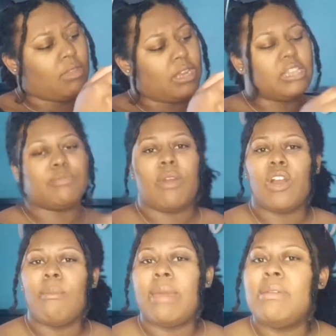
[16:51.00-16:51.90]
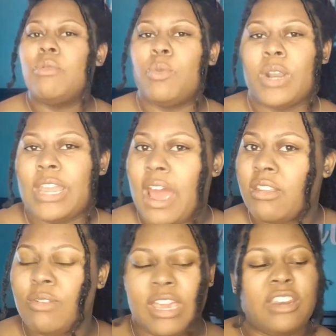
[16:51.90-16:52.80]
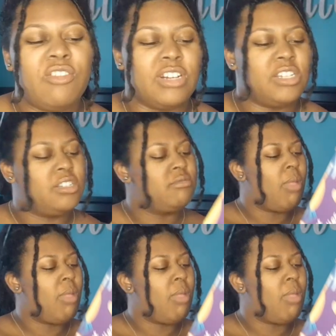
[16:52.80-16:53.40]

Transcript: This probably gonna make people want to download Candy Crush.